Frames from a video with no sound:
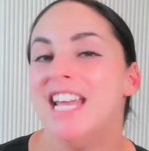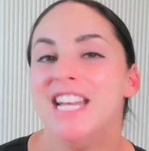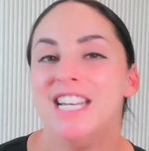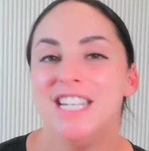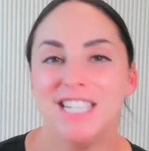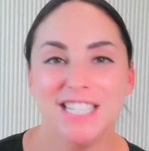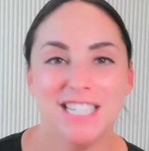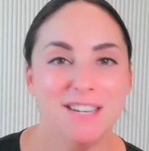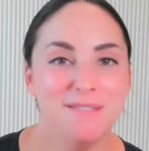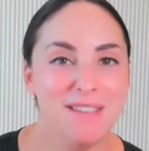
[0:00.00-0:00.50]

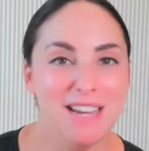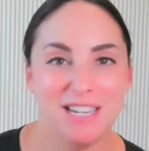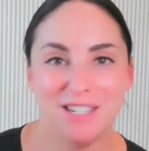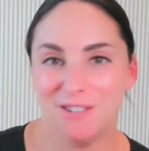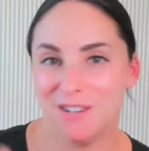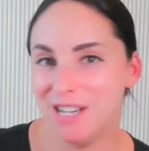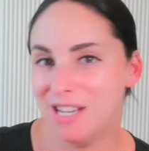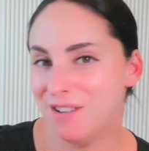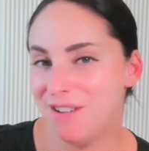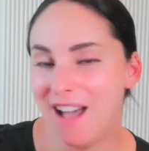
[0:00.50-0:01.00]
just to make
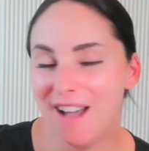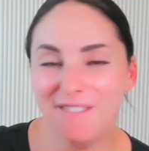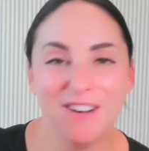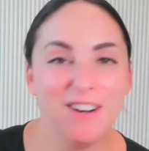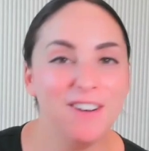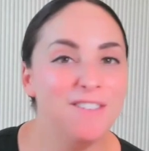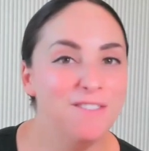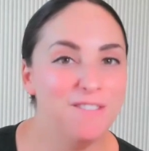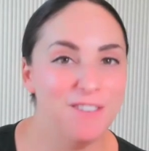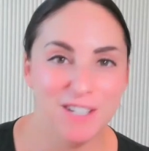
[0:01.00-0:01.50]
sure you have
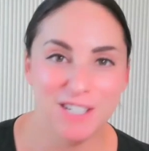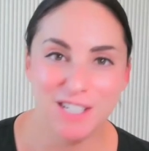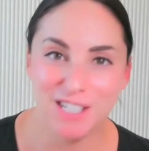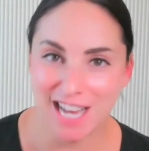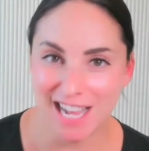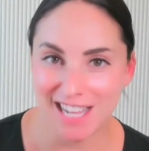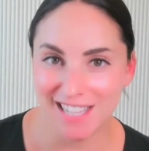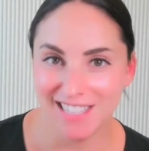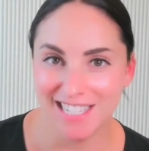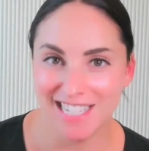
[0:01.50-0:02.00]
your full
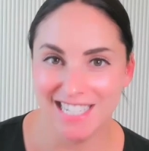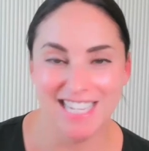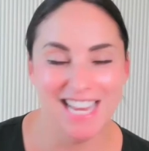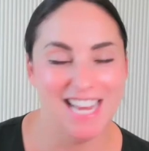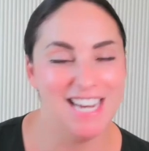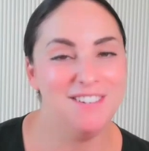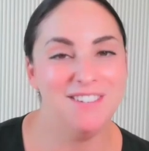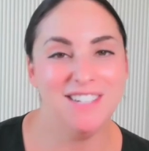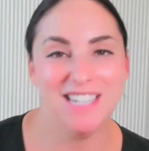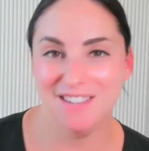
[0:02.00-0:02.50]
checklist
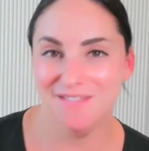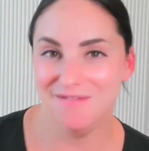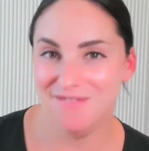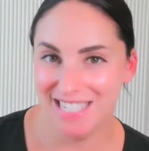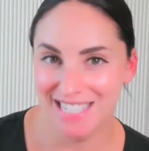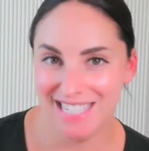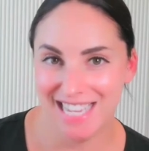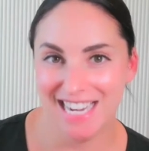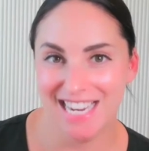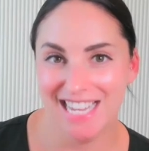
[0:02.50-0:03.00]
and you didn't
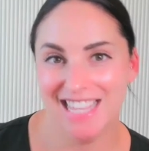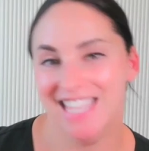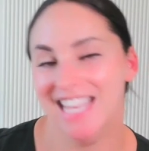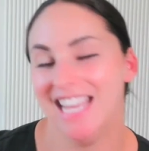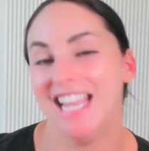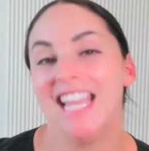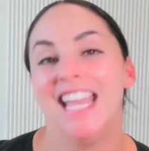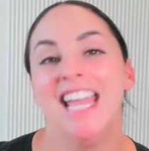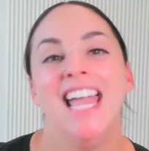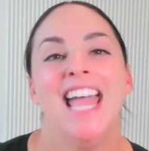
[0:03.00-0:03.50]
miss
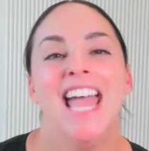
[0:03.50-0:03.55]
anything.